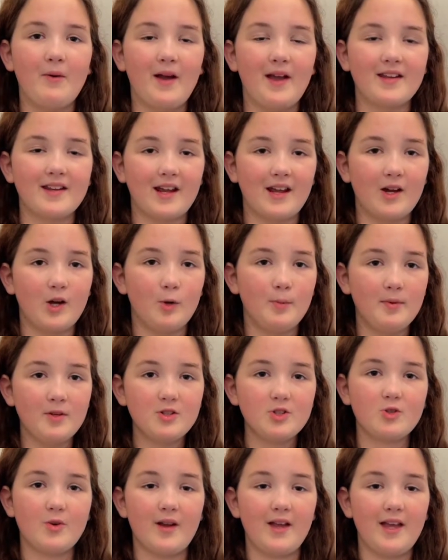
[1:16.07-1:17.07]
and I hope you
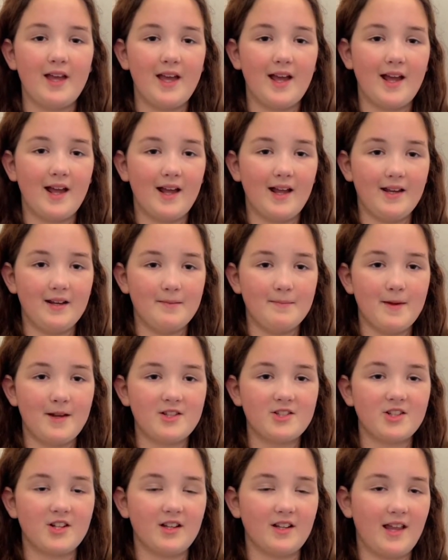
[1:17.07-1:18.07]
enjoy it, and make
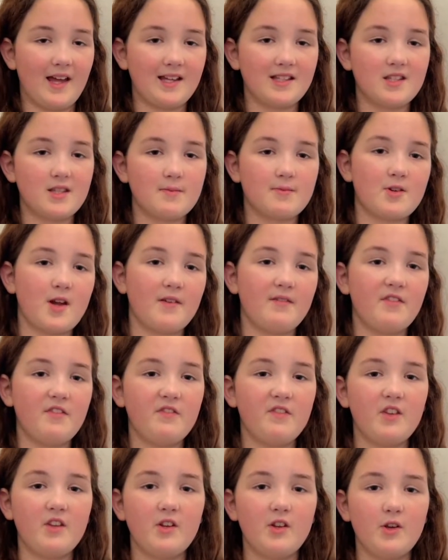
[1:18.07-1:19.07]
sure to like and subscribe
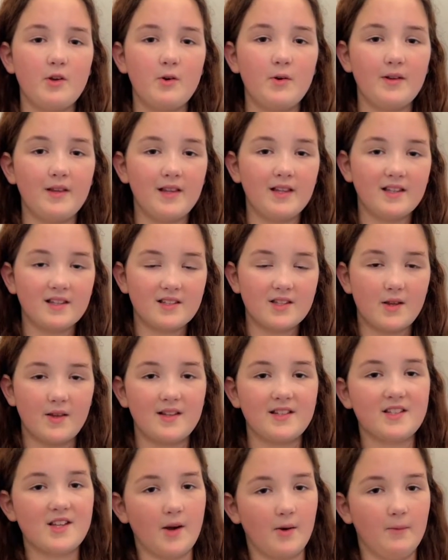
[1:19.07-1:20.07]
if you do. So
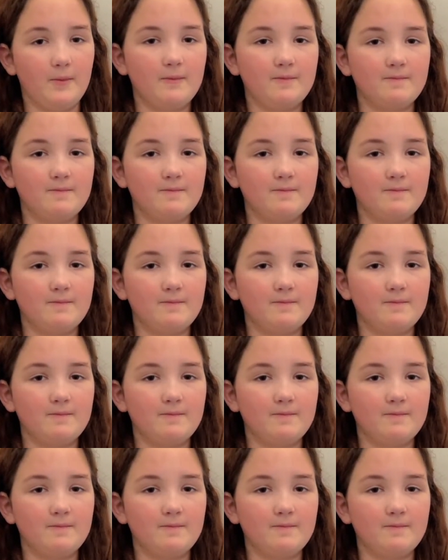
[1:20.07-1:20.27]
let's go.